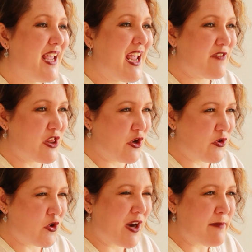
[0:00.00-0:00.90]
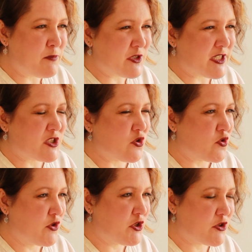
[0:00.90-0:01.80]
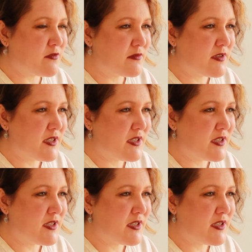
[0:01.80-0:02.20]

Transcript: Even though your input is still crucial,